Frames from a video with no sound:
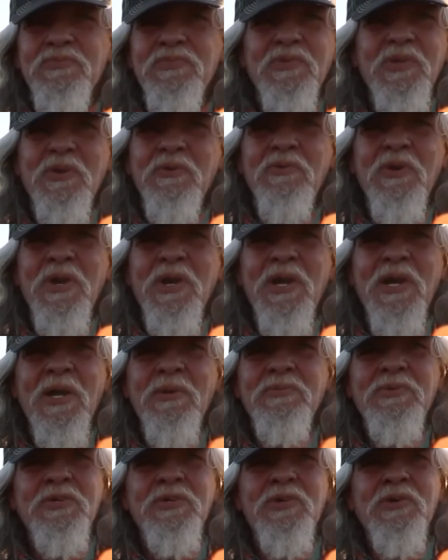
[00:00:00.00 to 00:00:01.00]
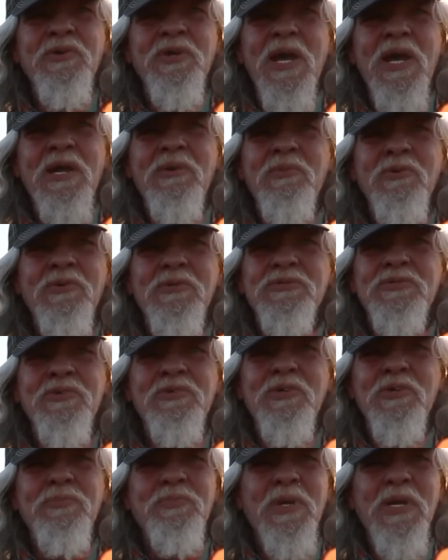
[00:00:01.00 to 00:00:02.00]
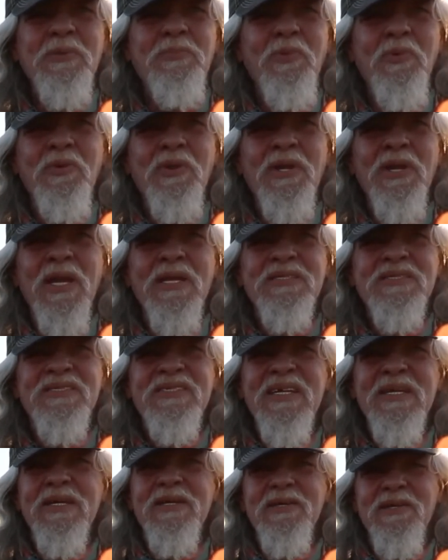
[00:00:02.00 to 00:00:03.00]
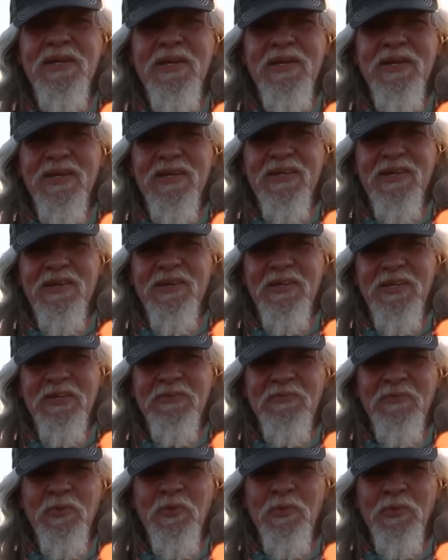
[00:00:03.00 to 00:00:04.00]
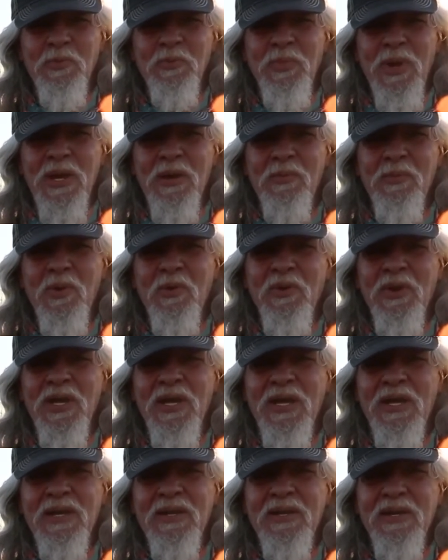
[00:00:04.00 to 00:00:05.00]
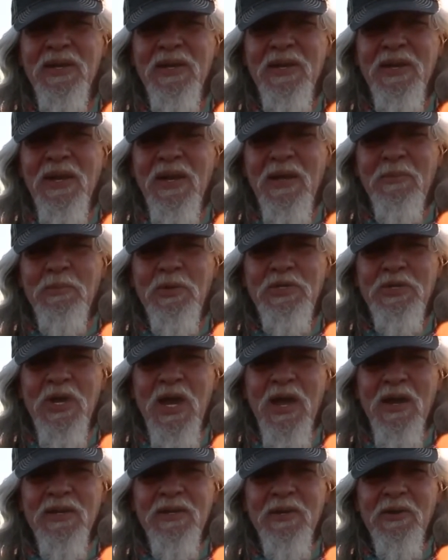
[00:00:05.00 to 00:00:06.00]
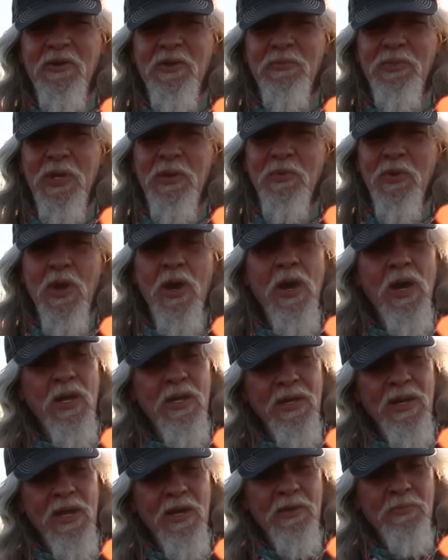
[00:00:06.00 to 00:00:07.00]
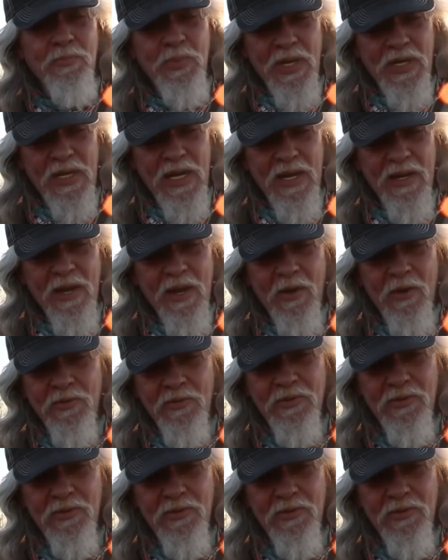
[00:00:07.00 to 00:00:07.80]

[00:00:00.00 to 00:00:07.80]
they're running up to your neighbors or your people, and they sit looking for them to pet them on the head. But you got to tell them people, "All right, now pet that dog."